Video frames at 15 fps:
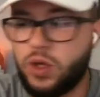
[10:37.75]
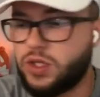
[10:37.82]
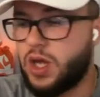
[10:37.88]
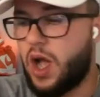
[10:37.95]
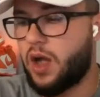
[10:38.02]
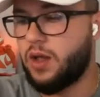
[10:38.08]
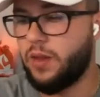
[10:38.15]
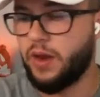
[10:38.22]
we'll
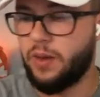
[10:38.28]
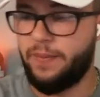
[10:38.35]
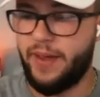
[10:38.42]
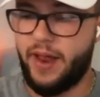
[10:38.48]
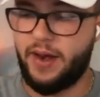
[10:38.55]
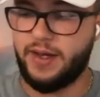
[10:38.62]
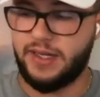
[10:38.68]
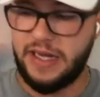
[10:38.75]
talk a little
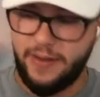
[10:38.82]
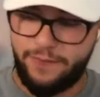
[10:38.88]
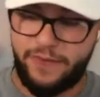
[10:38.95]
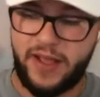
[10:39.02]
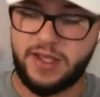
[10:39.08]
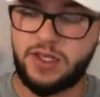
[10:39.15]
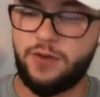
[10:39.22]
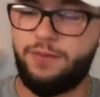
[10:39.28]
bit
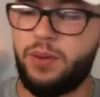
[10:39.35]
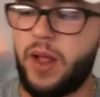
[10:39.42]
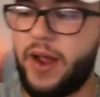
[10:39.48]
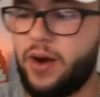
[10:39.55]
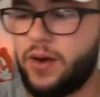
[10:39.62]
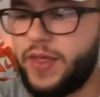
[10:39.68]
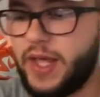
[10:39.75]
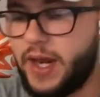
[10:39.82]
defensive
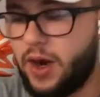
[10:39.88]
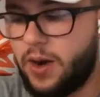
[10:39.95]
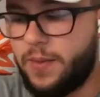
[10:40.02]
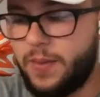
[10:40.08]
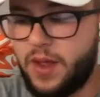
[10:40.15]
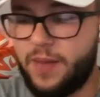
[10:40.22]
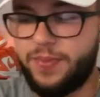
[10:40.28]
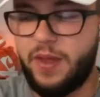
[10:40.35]
player of the year.